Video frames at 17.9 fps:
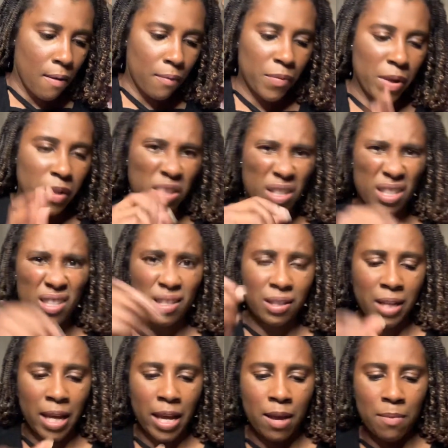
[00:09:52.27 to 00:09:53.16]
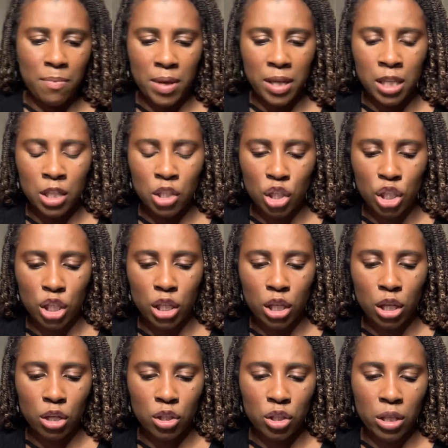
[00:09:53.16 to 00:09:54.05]
like the stamp, each
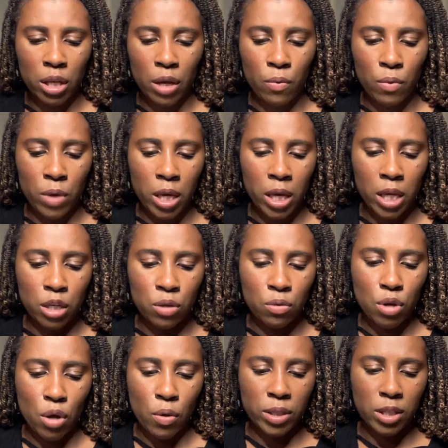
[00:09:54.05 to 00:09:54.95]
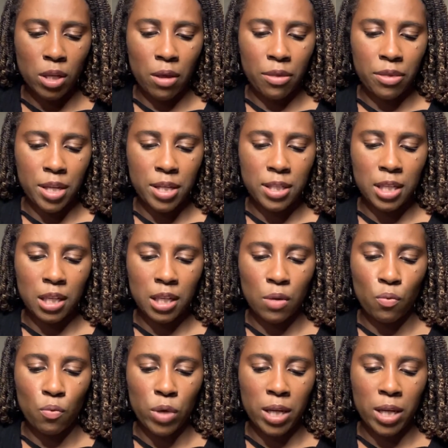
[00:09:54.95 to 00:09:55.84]
year, so that way you know it's authentic
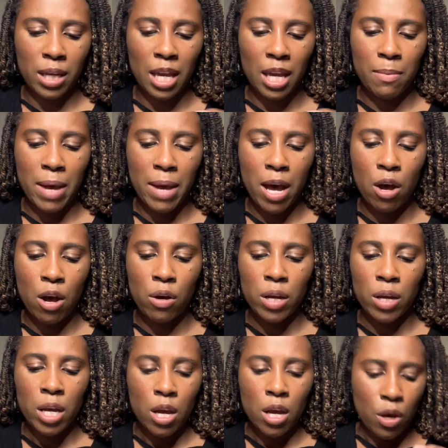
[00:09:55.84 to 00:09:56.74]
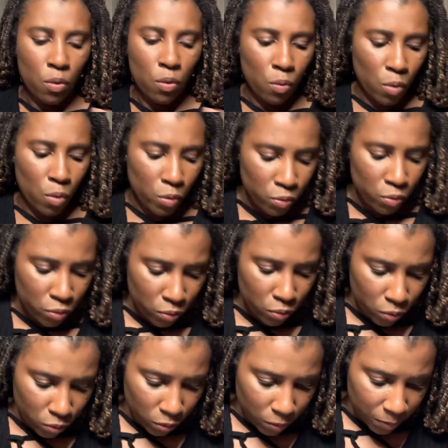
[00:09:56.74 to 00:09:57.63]
and when it came out.
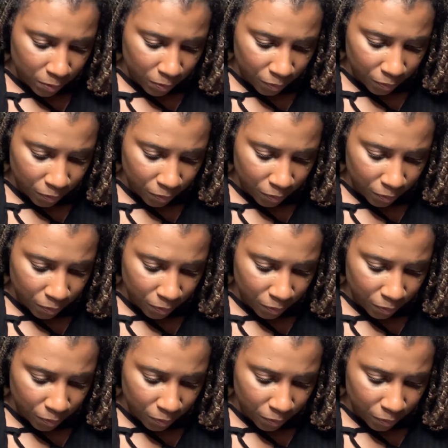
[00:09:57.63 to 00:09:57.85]
Ooh.